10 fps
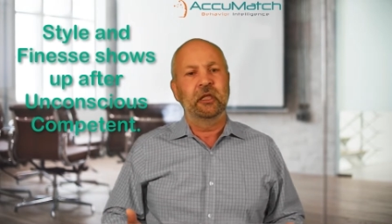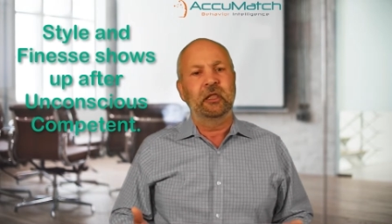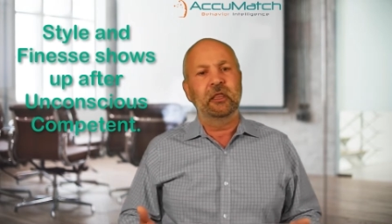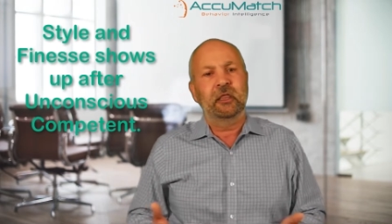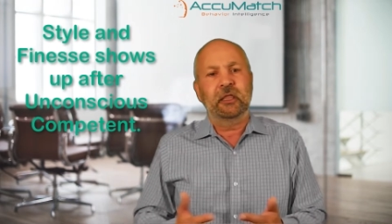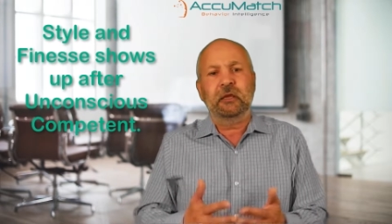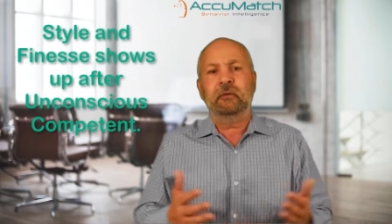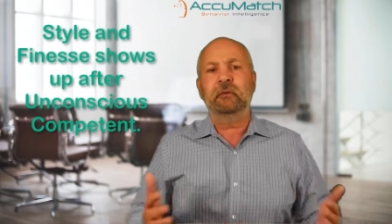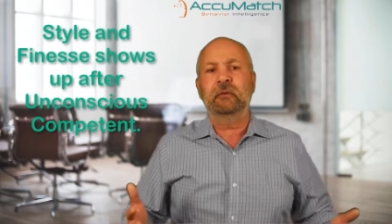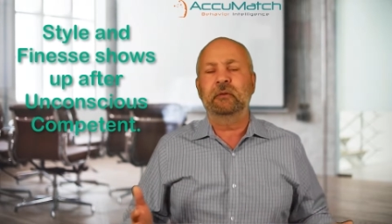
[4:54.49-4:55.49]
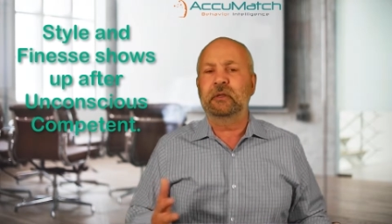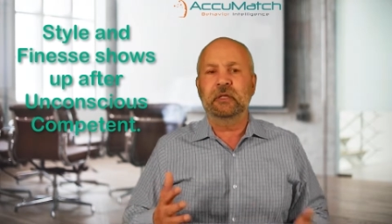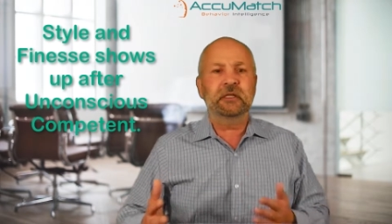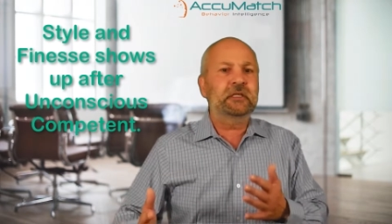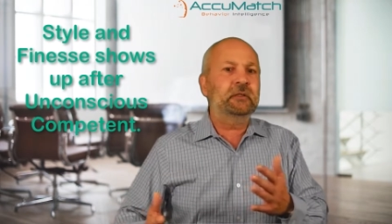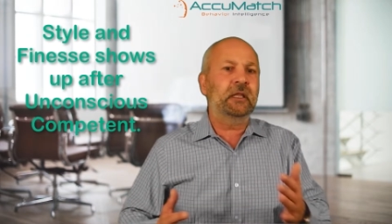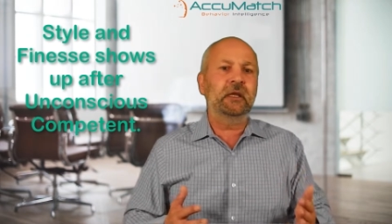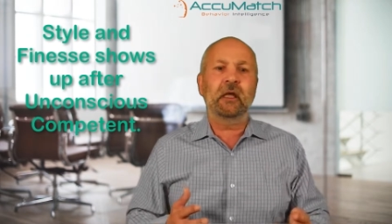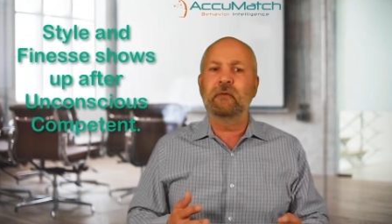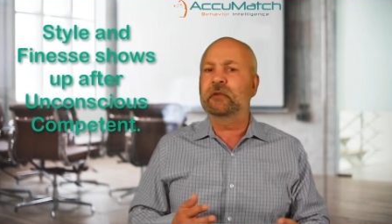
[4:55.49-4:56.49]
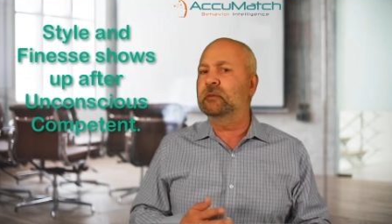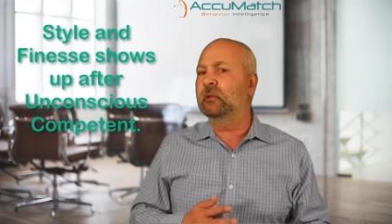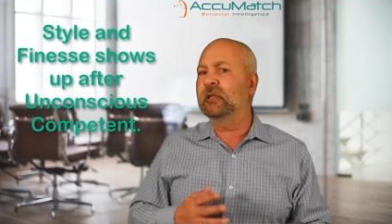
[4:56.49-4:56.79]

they're still uncomfortable,